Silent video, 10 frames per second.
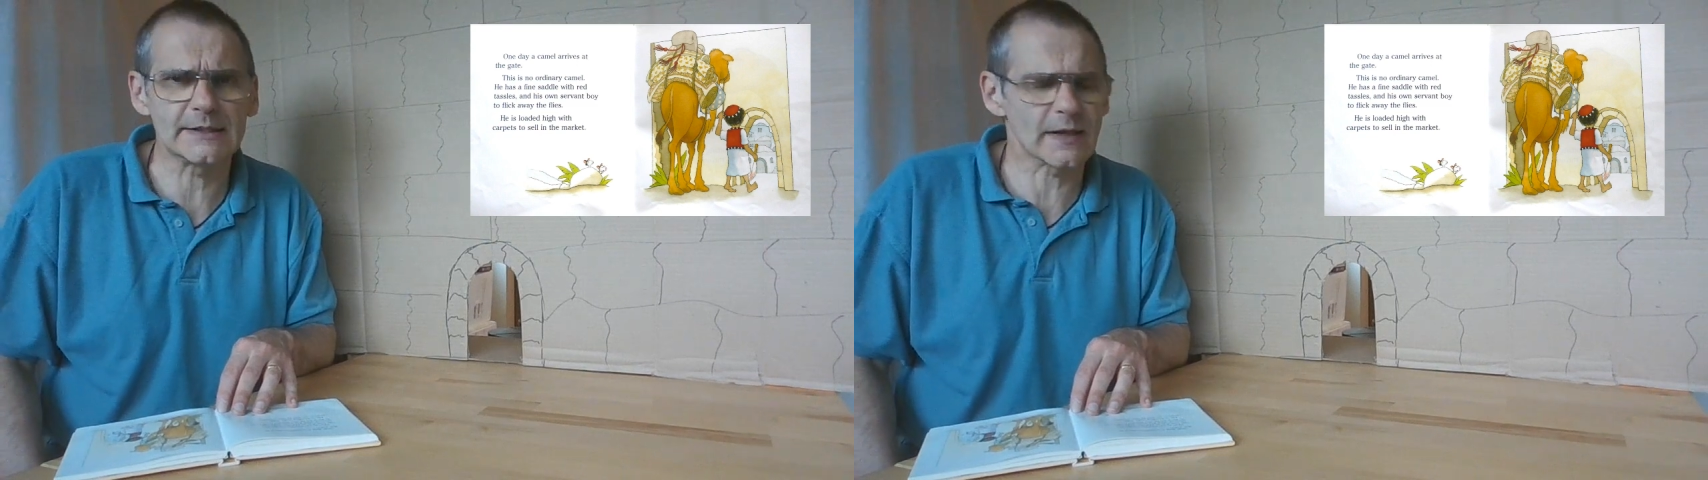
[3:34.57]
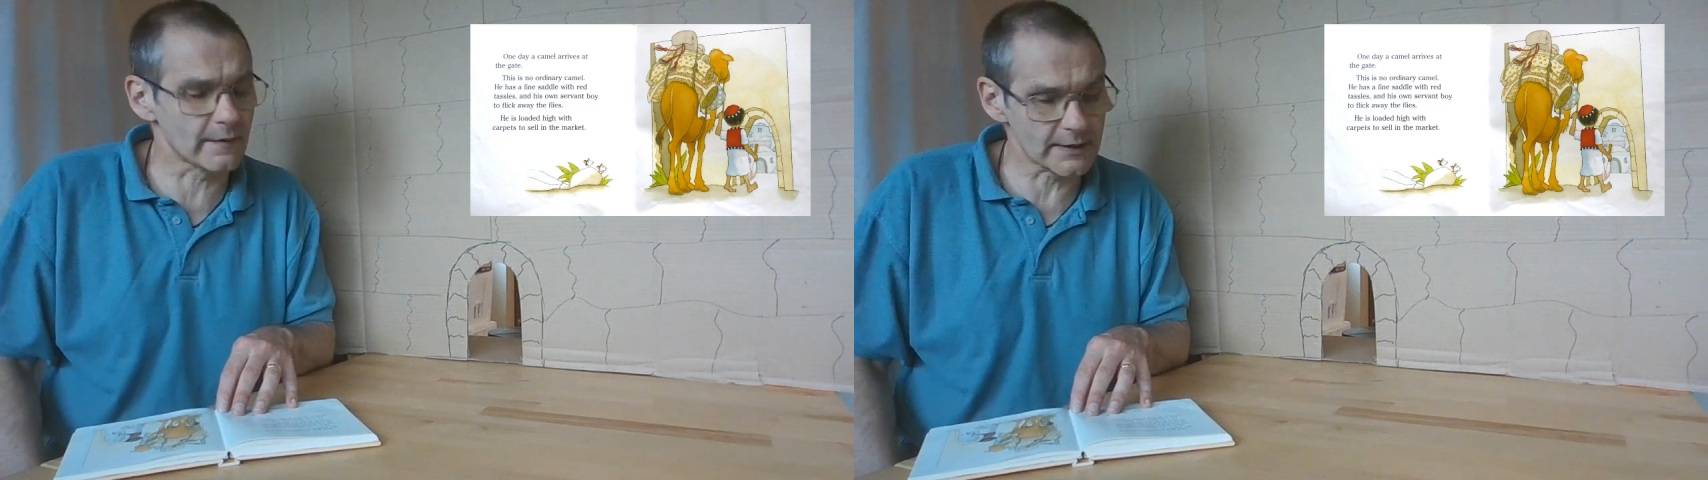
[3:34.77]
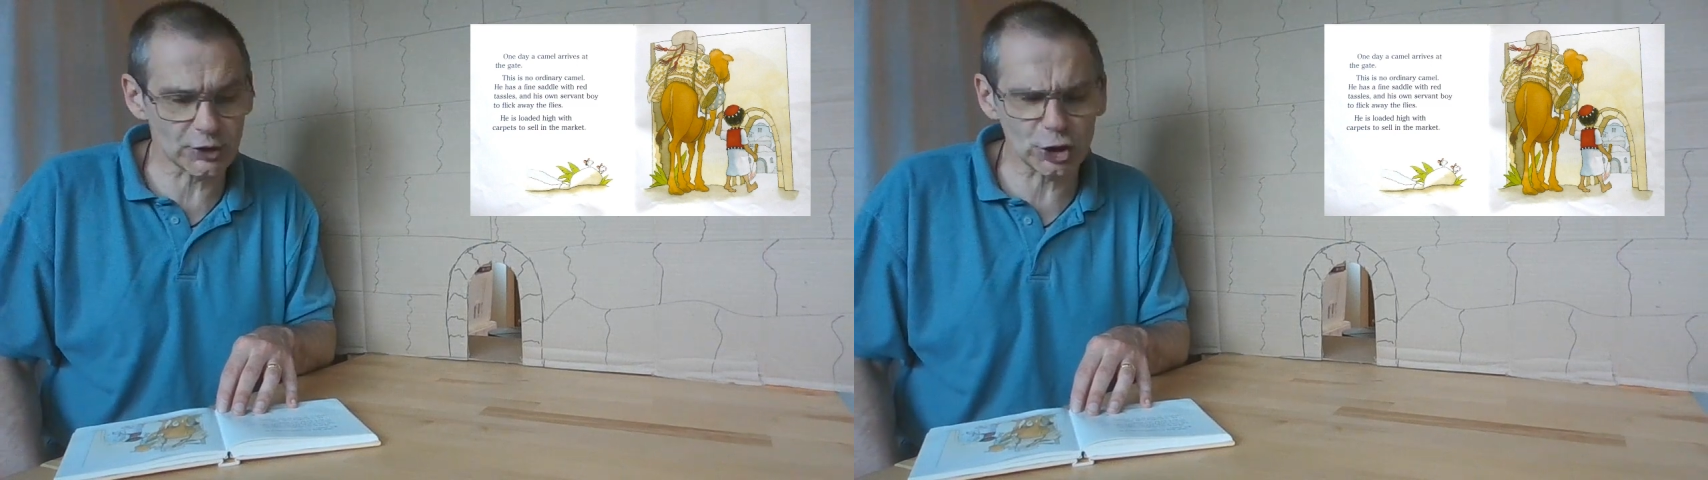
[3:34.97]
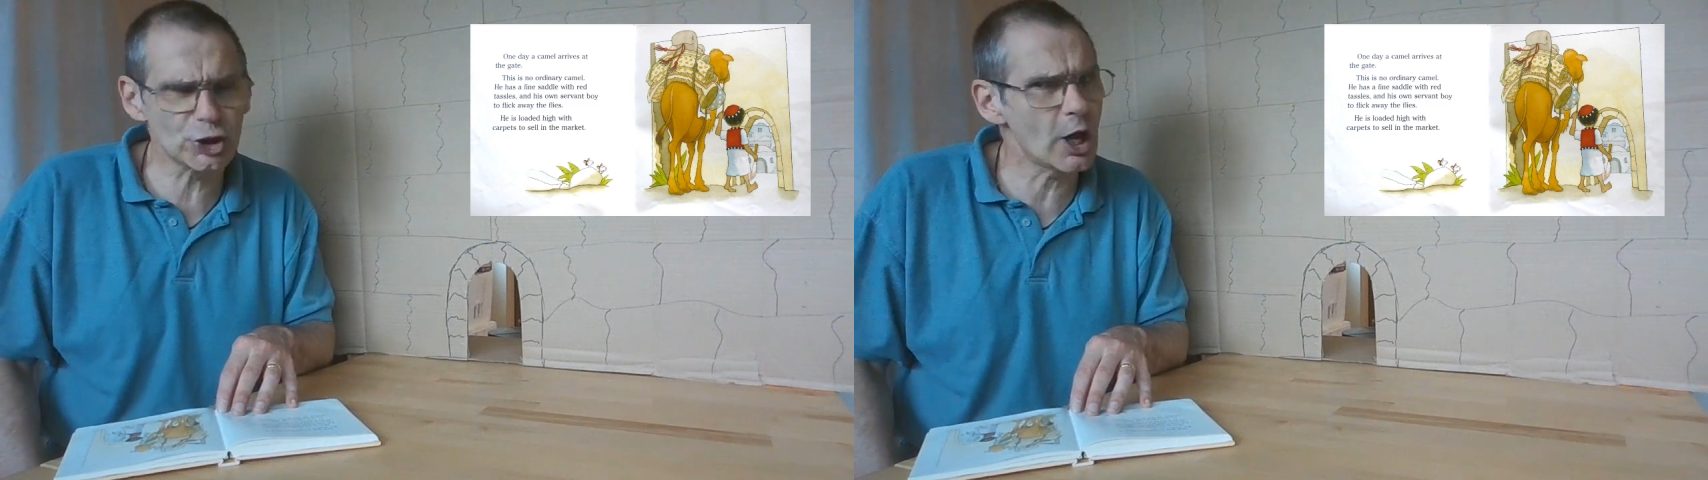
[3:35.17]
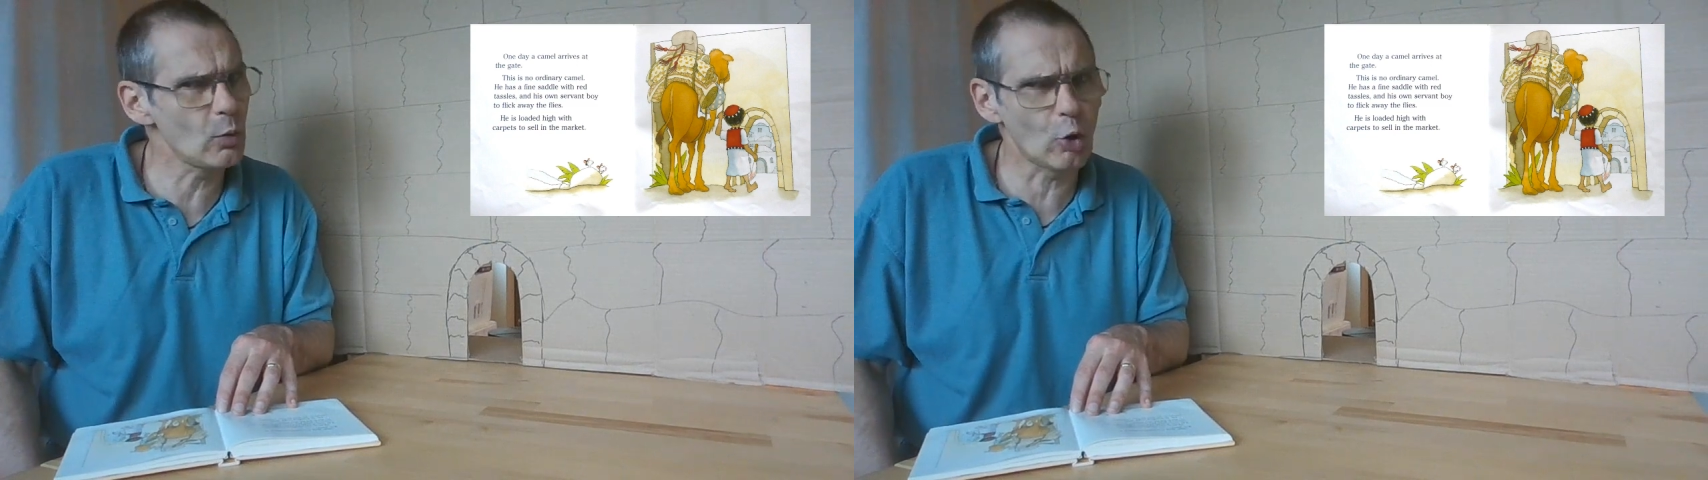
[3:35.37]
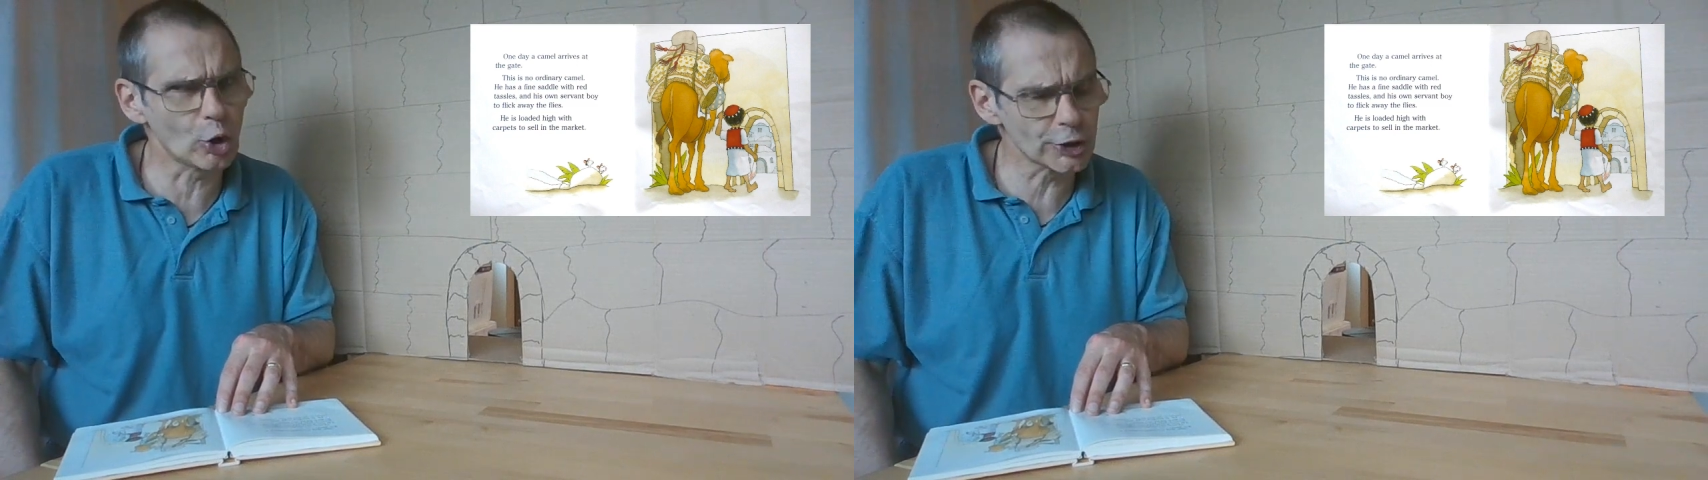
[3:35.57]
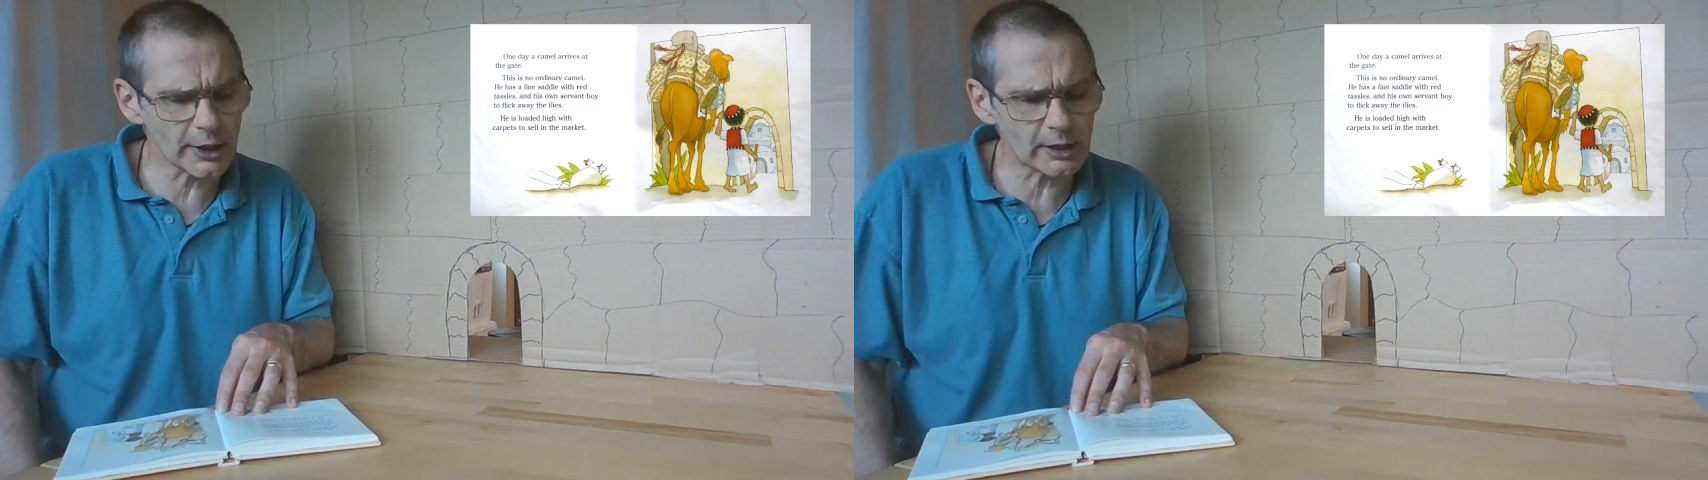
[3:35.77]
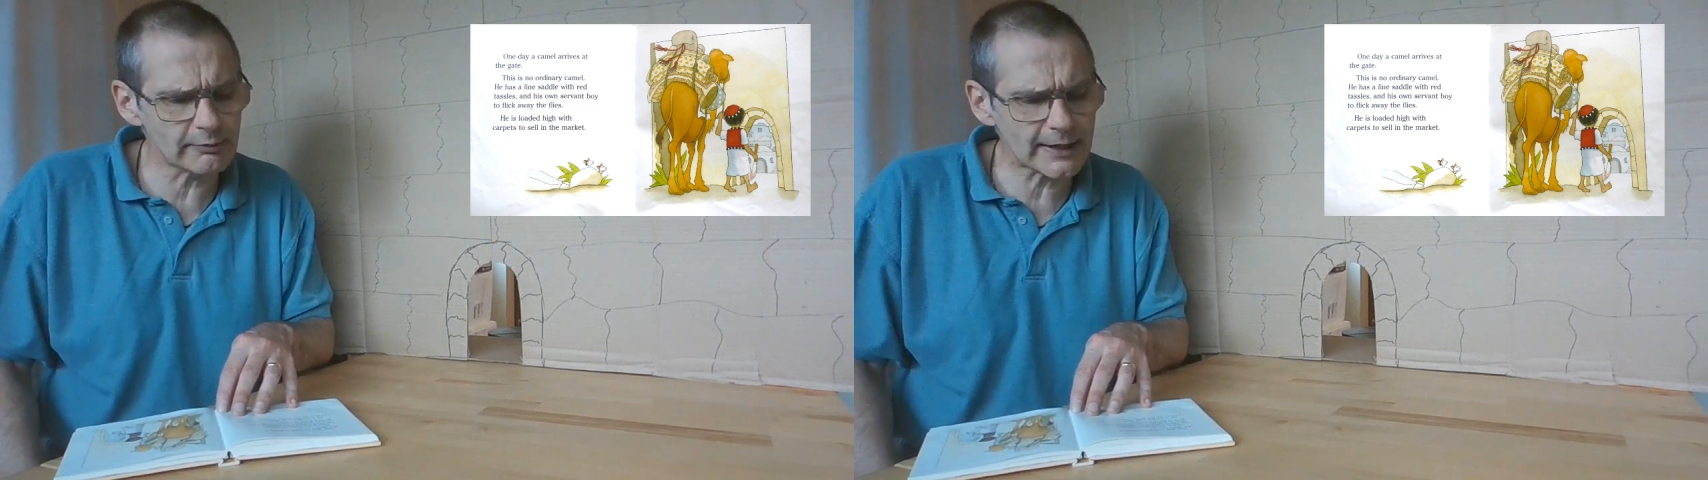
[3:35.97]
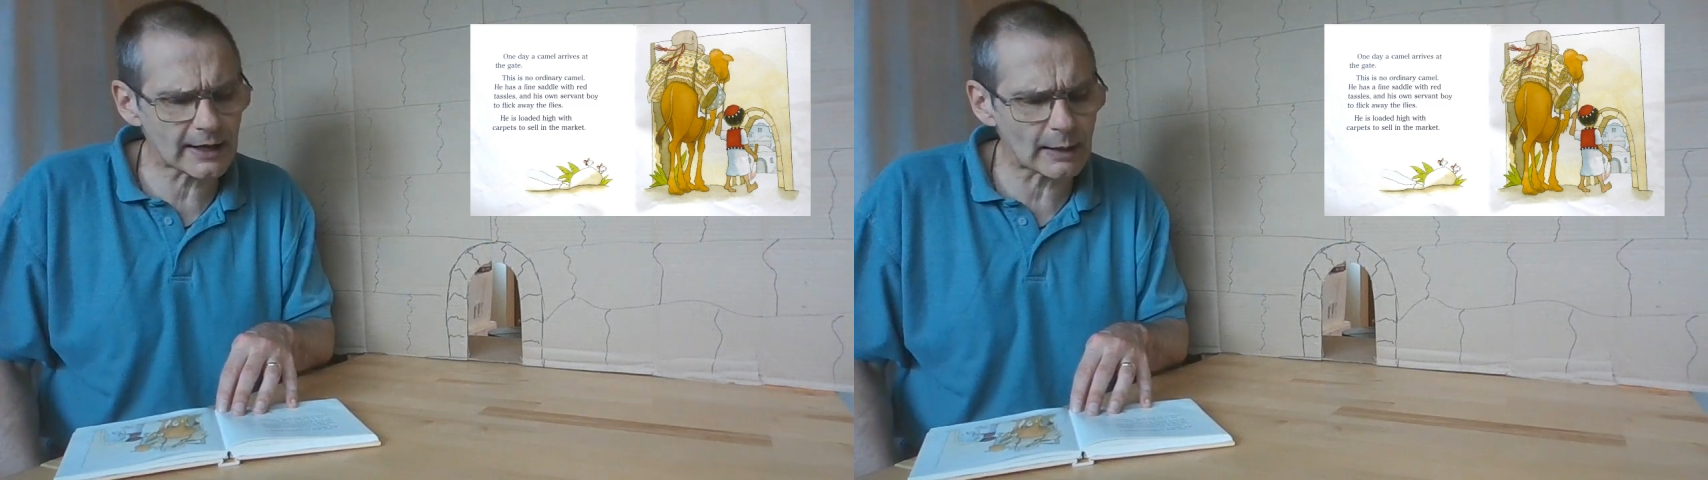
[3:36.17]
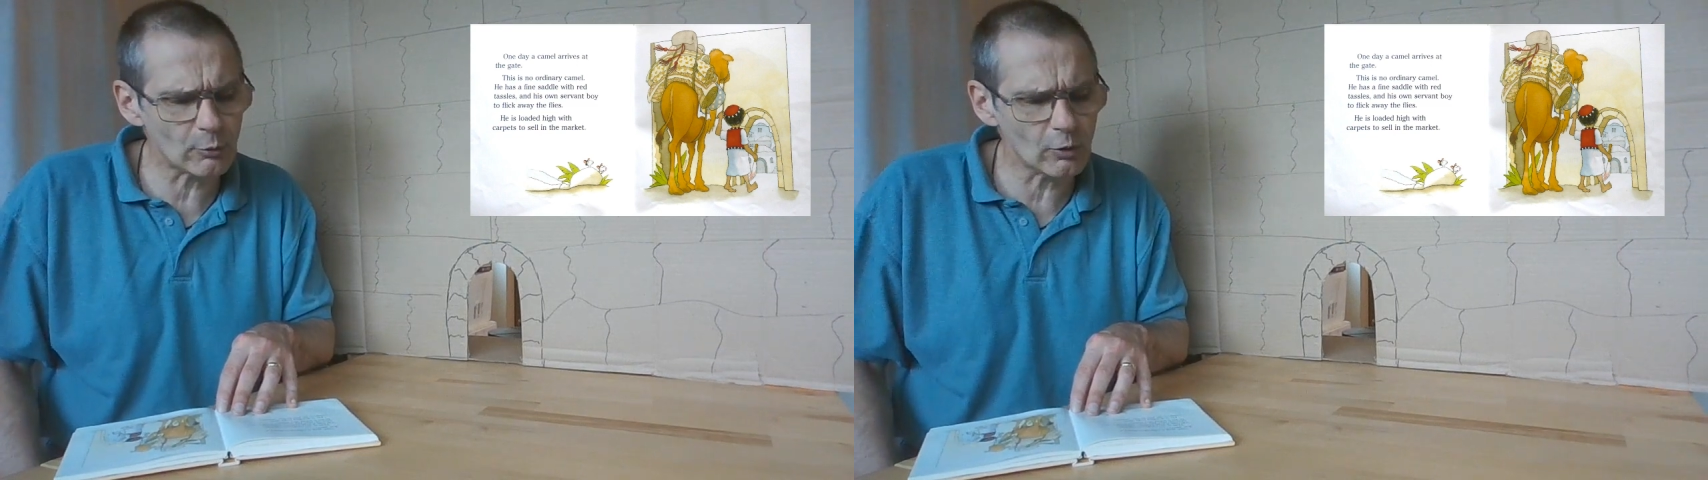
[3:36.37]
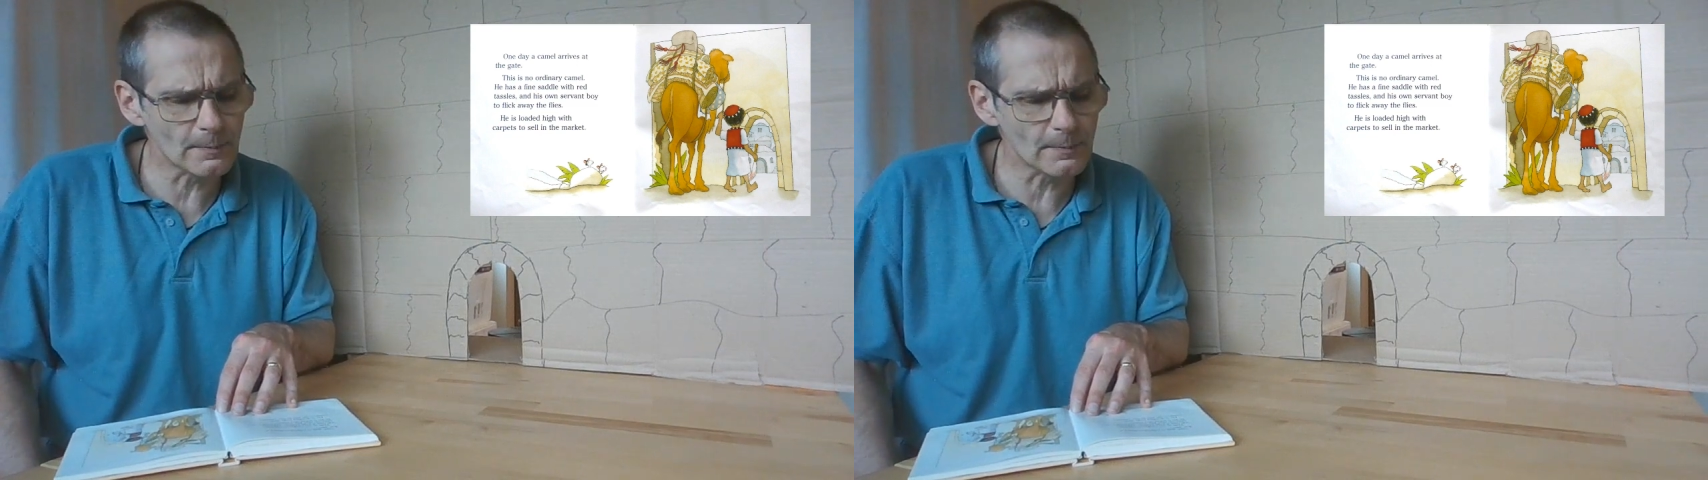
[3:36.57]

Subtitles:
This is no ordinary camel.